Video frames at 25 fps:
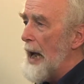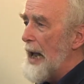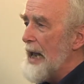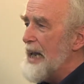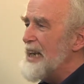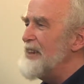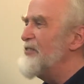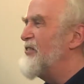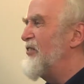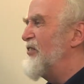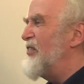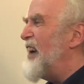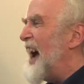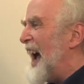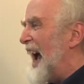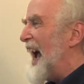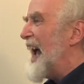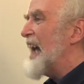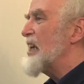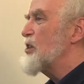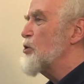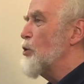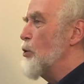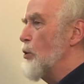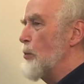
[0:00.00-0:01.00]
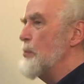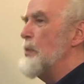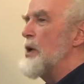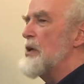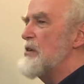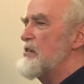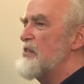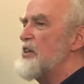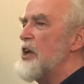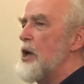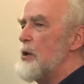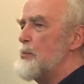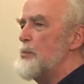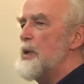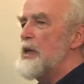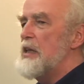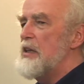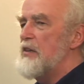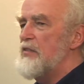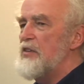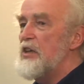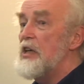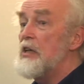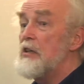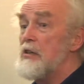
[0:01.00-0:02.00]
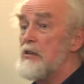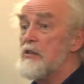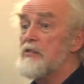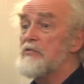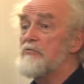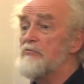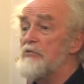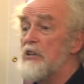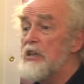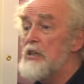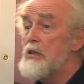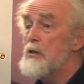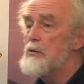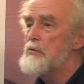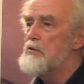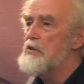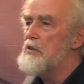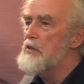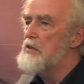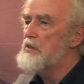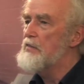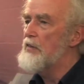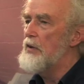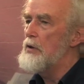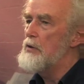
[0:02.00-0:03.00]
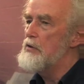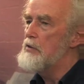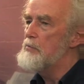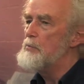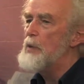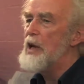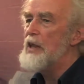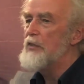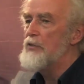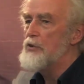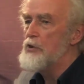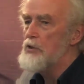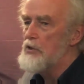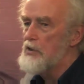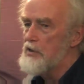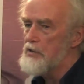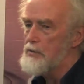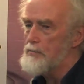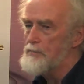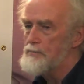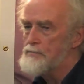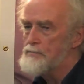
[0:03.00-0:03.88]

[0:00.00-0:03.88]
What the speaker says: in fact, almost nobody in the industry uses those methods.